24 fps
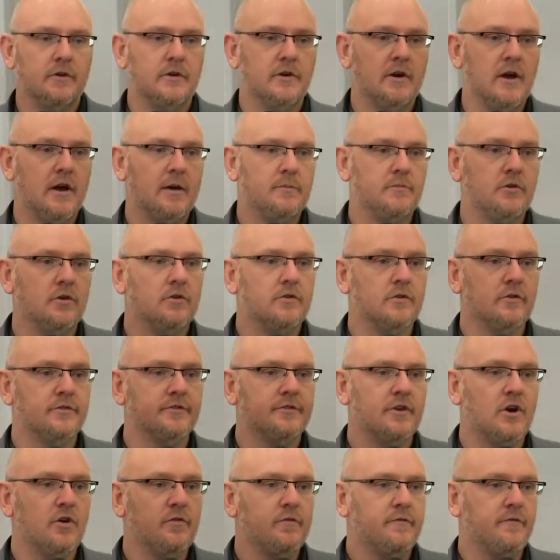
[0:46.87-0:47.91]
you
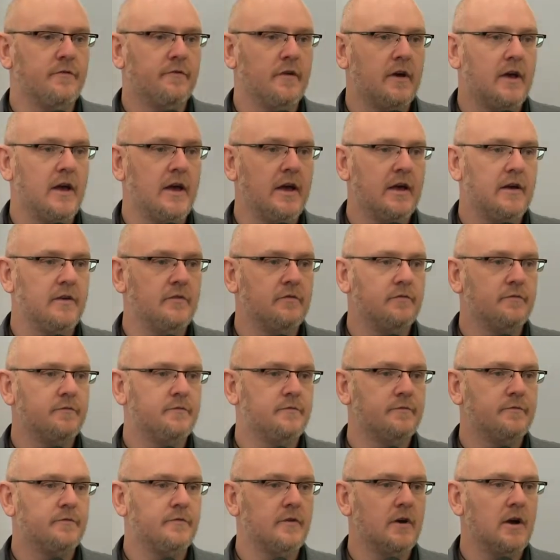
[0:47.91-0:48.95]
yourself
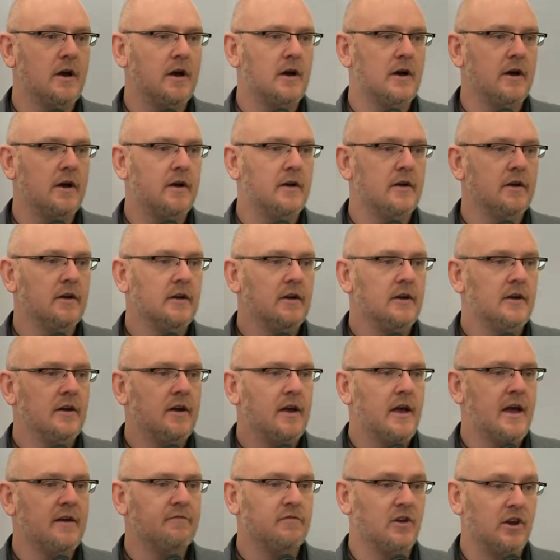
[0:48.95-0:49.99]
have
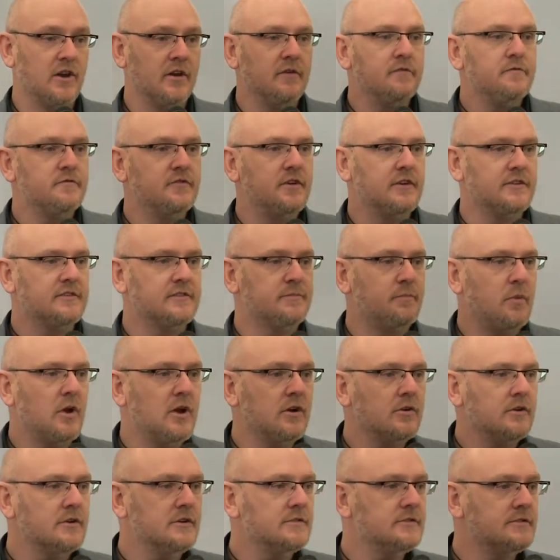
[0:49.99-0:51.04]
a lived
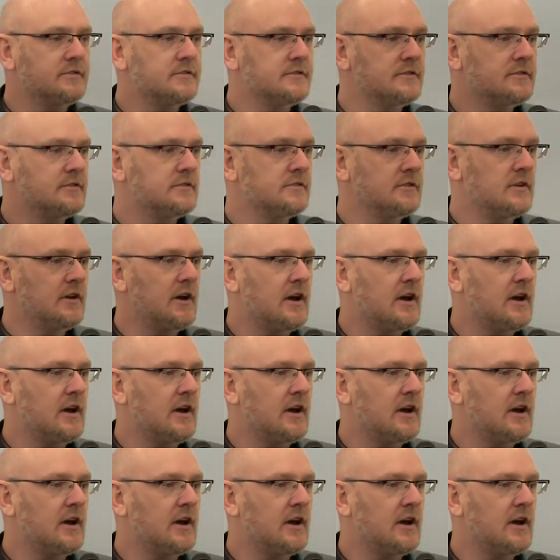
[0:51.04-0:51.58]
experience,